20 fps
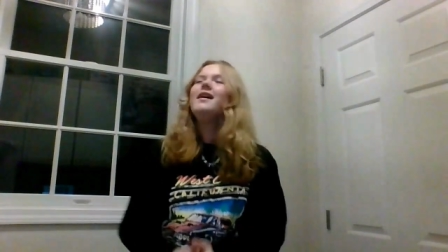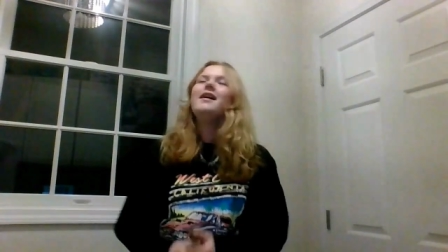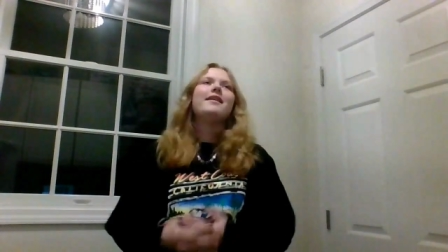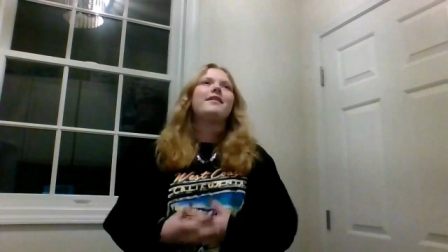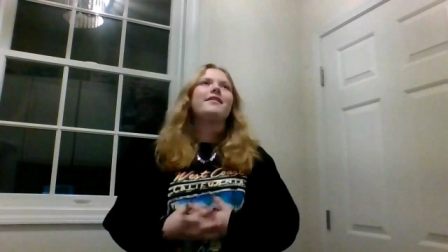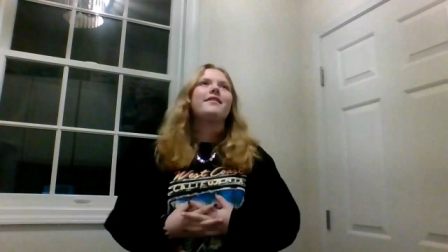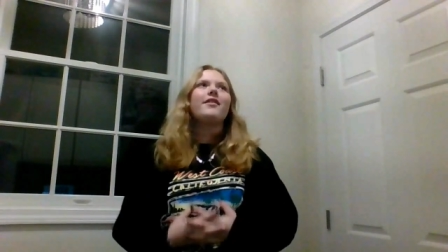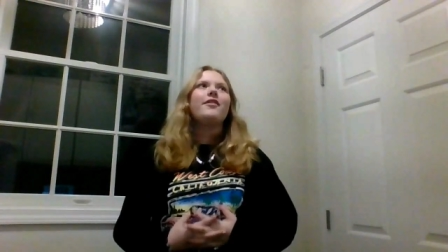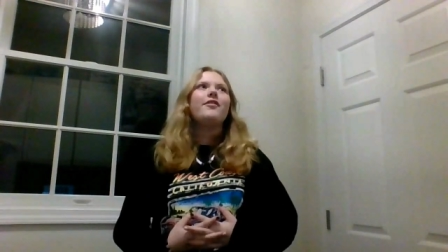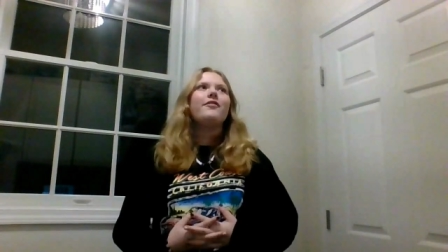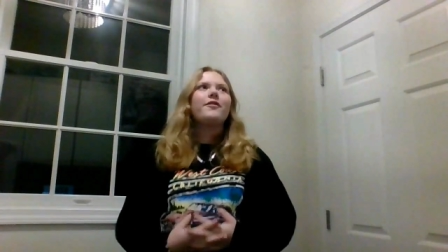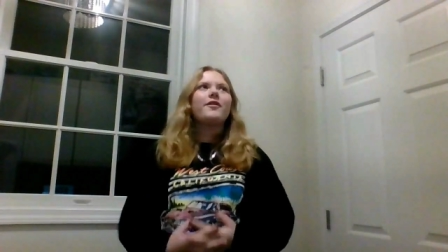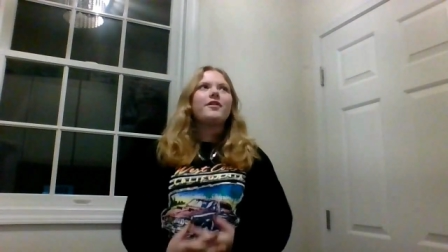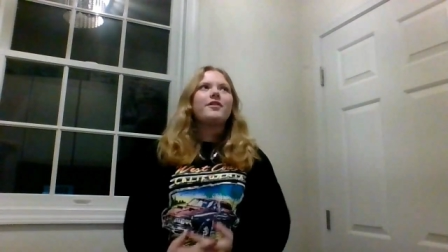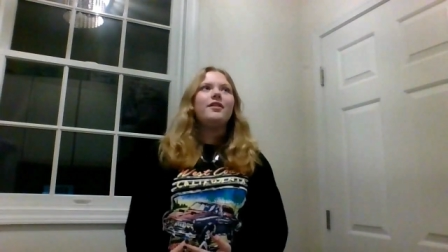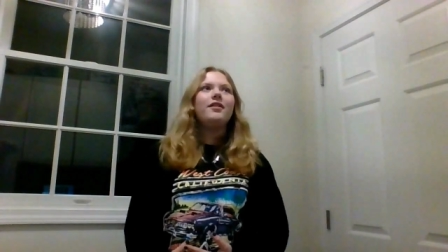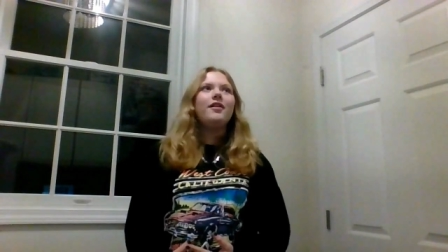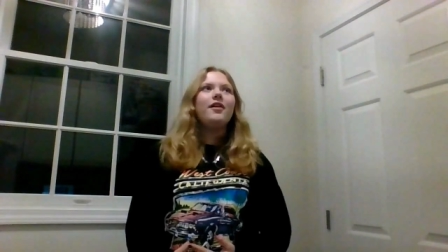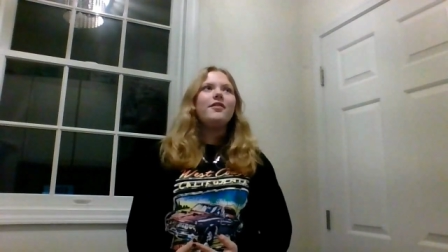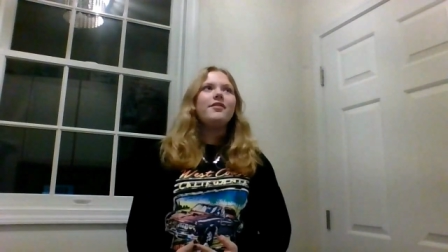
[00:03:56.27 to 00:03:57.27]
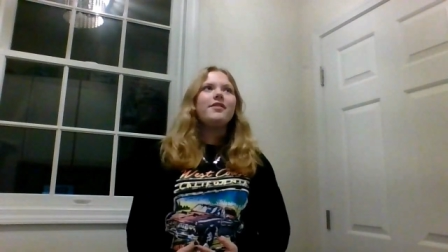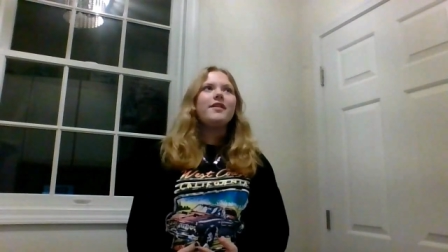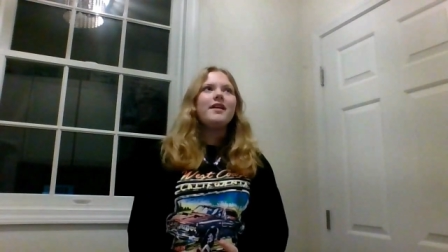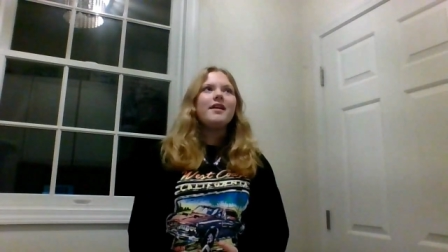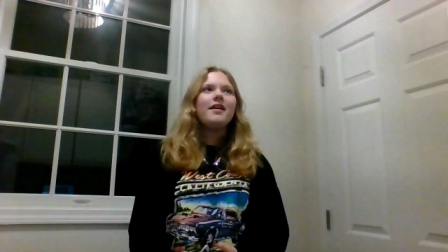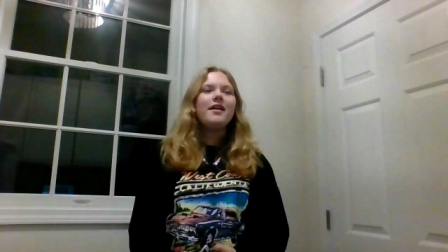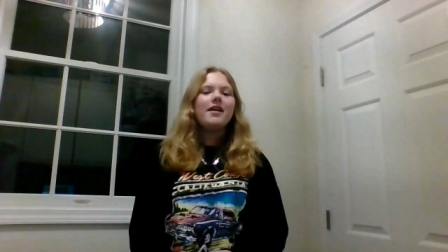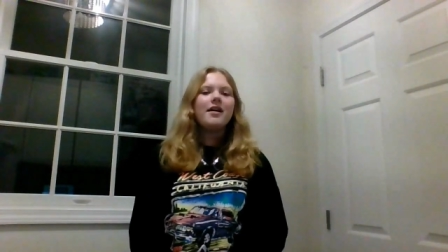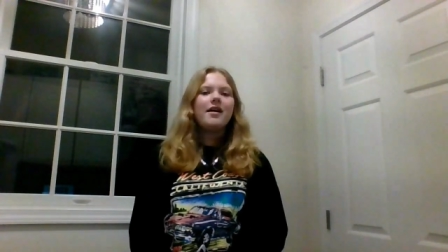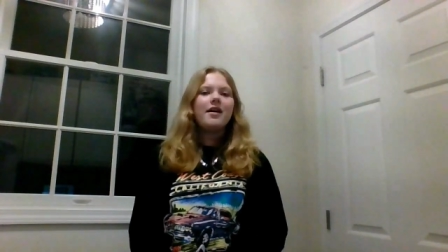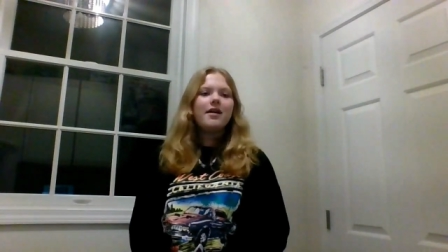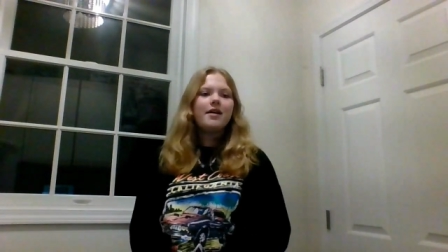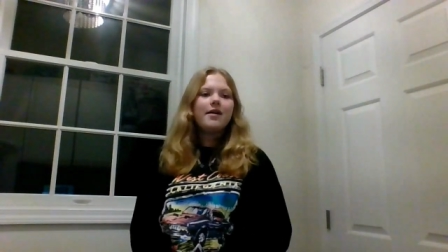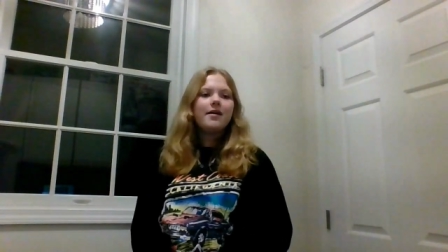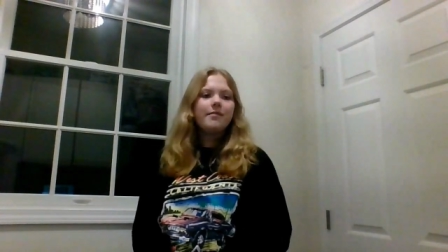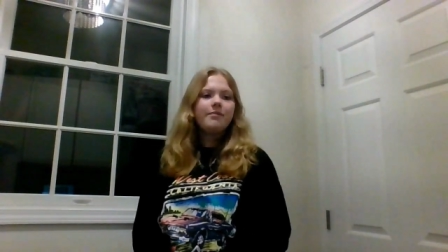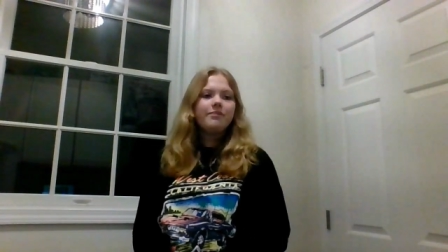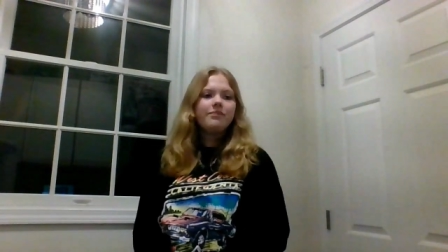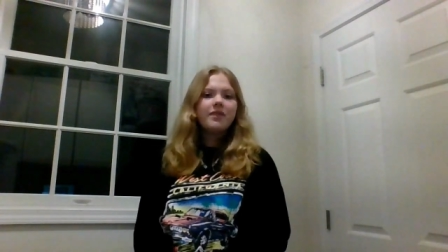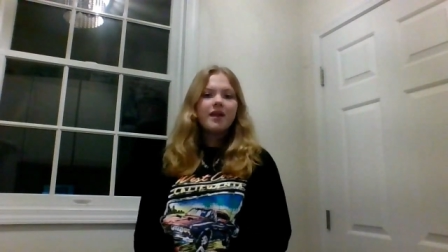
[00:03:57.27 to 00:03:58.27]
so for clothing
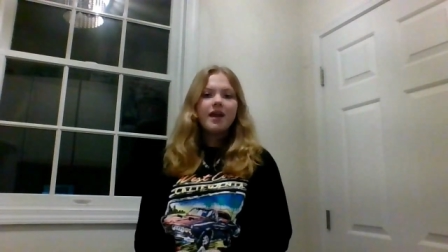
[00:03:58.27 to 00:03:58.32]
um,